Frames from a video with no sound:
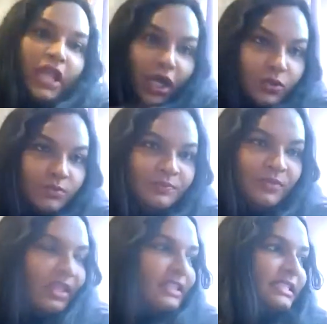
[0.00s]
know
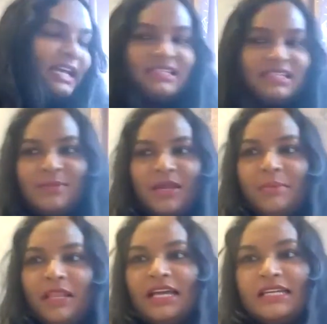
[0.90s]
that the test to be
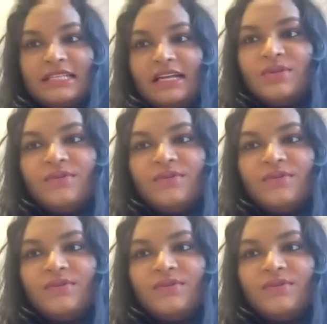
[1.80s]
applied is out